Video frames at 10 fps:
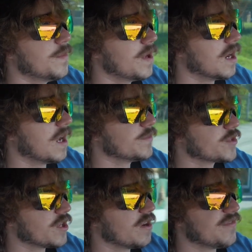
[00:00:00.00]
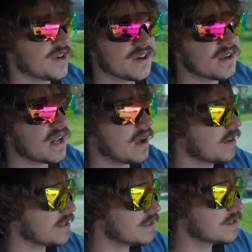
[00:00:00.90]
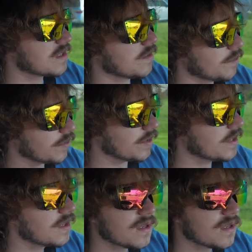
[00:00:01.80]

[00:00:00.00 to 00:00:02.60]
But I'm sure I'll figure it out at some point.